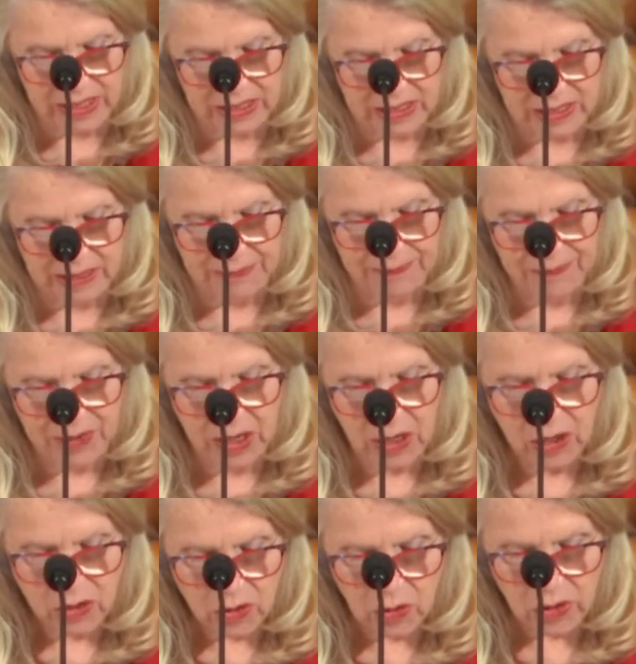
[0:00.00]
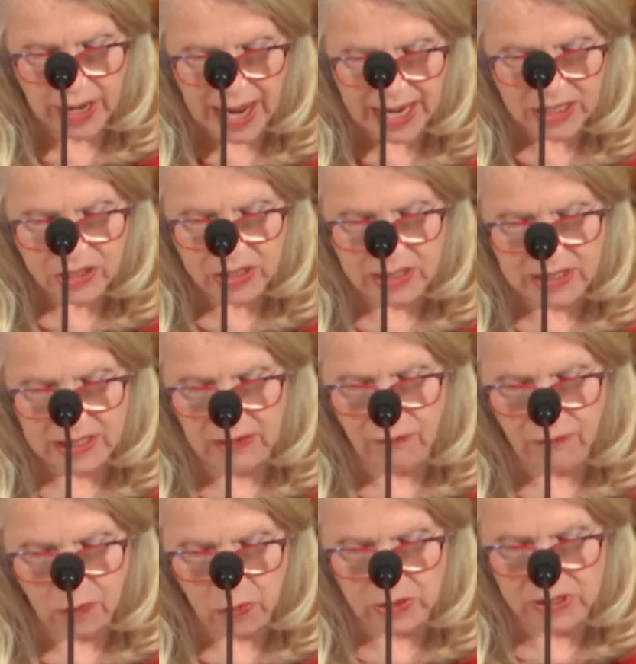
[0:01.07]
choice your
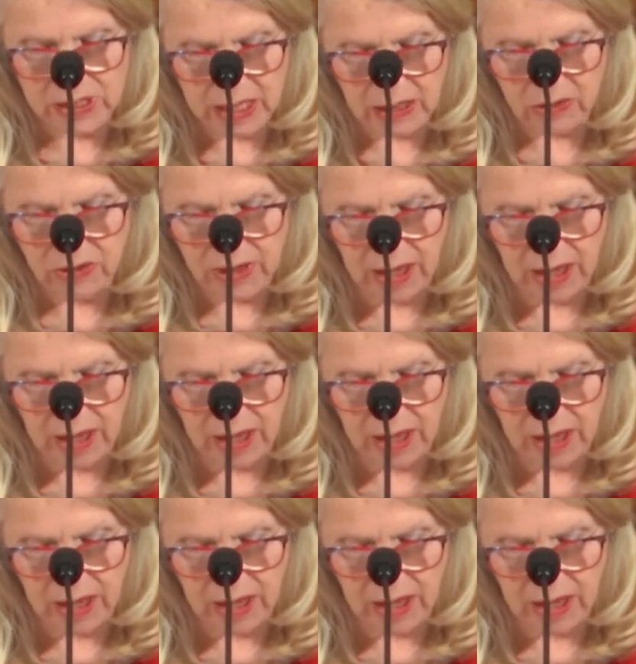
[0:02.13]
agency forced